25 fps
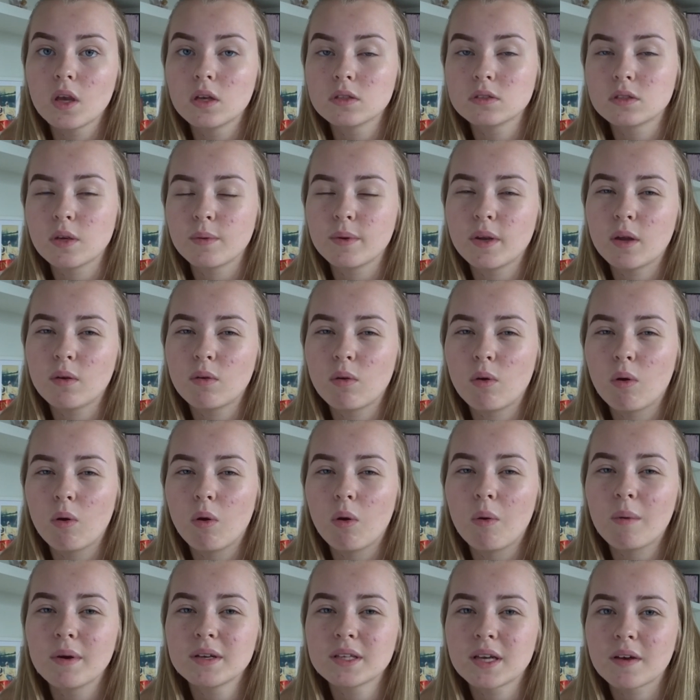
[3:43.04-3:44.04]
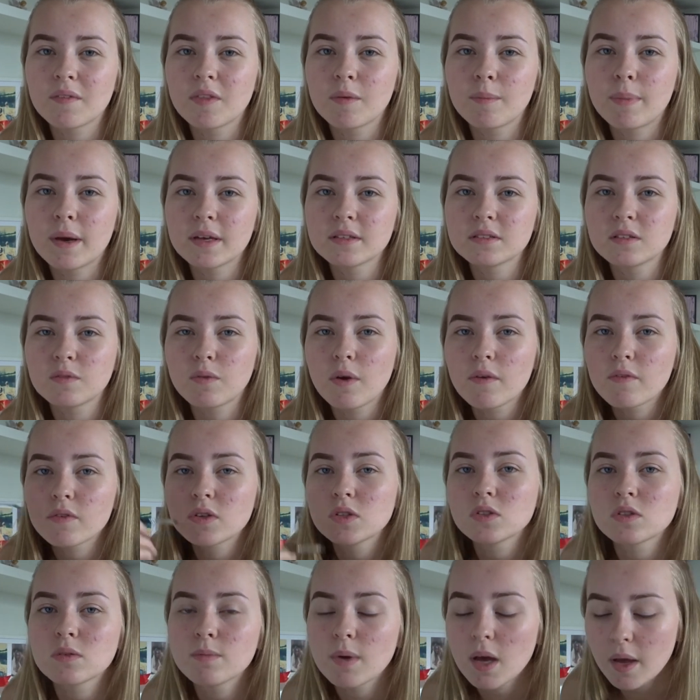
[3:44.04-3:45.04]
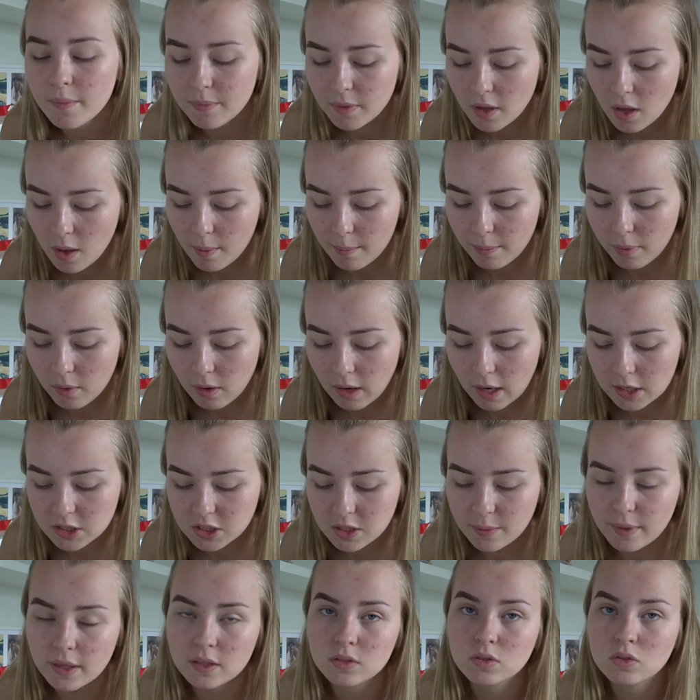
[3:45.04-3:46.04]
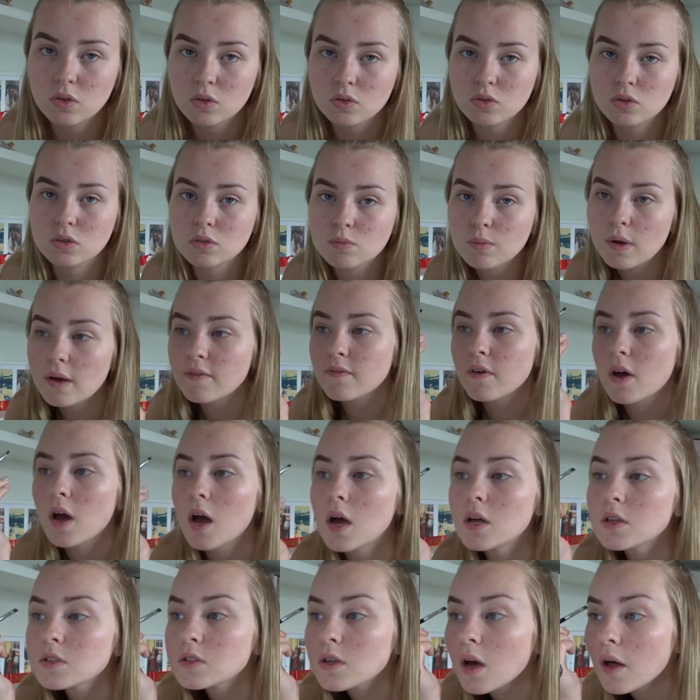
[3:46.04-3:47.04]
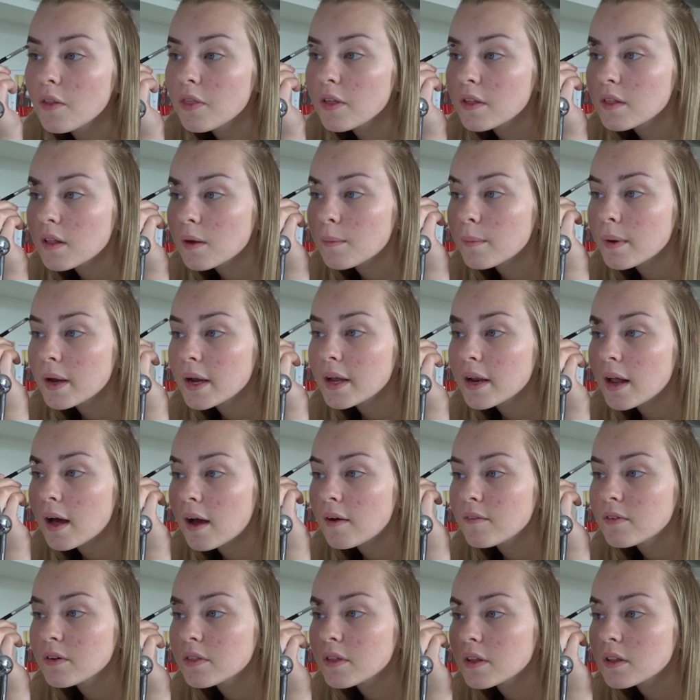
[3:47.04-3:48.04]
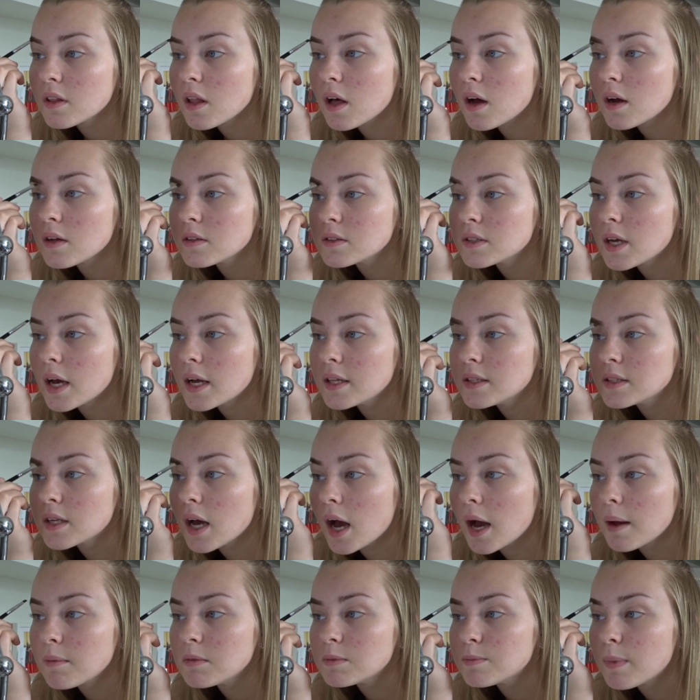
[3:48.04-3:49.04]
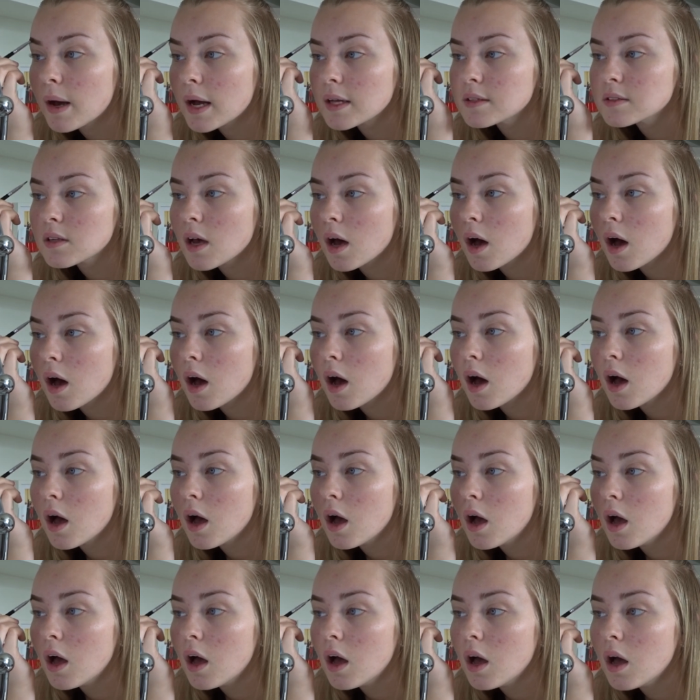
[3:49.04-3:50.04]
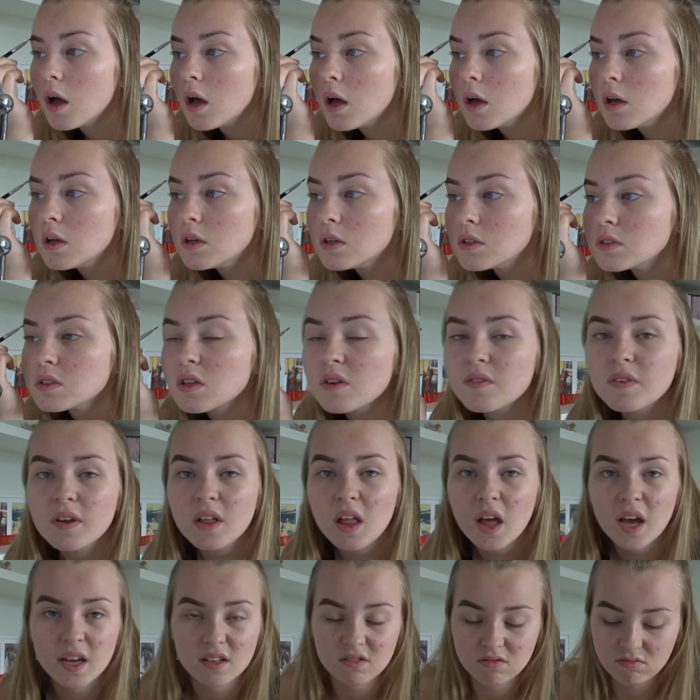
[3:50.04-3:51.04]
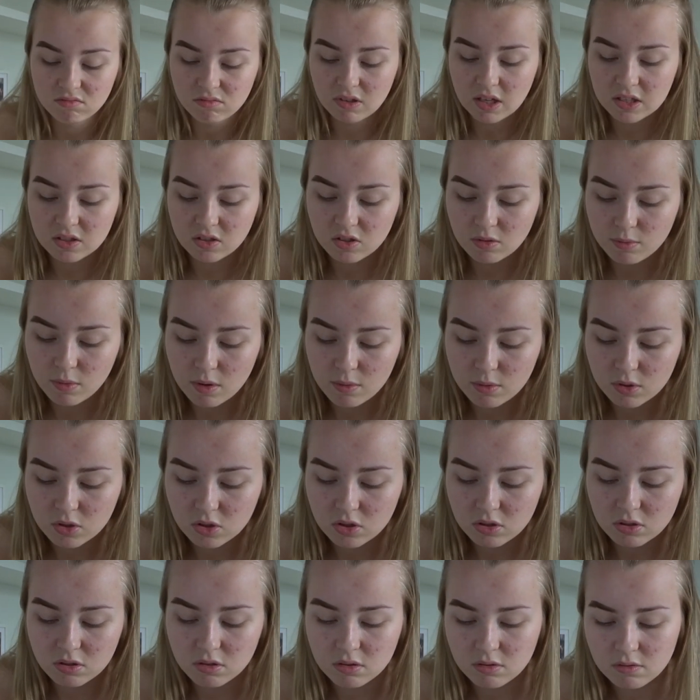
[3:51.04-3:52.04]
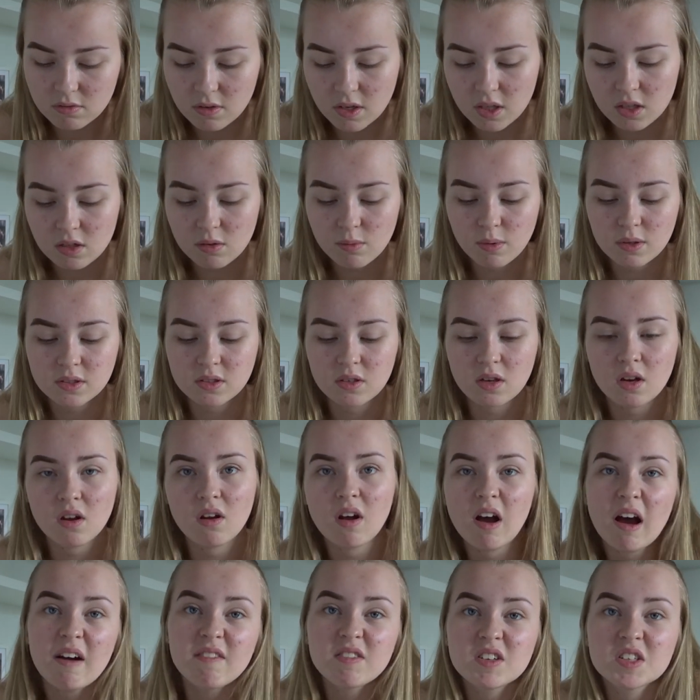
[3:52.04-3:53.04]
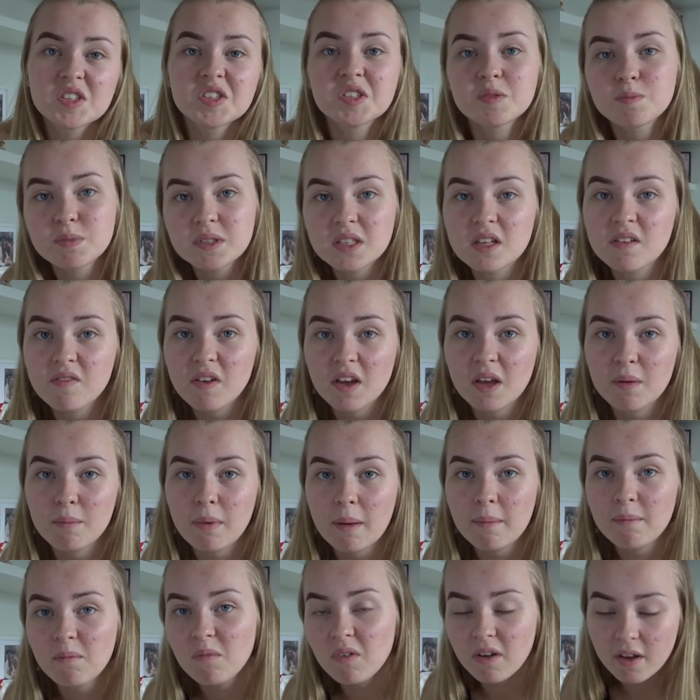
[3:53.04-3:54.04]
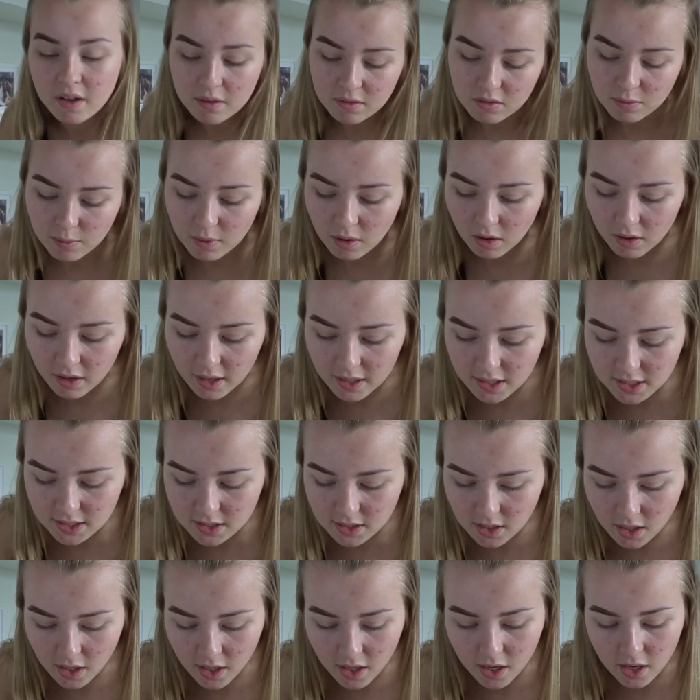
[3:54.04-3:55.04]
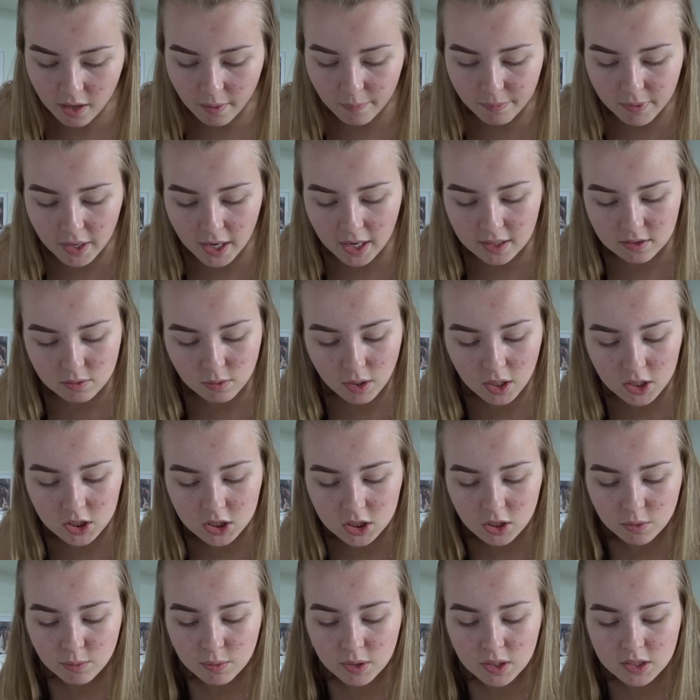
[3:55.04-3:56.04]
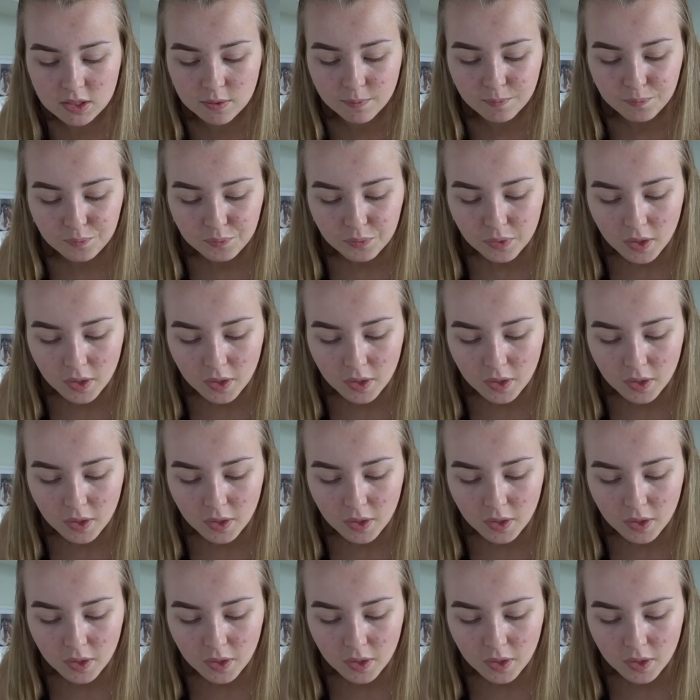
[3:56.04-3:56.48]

so we don't always have the best of weather in summer, but last year we had such good weather, so I think that made everything like 10 times better. So I feel like last summer was just a really good one, so I don't have a specific memory, to be honest. The next question was,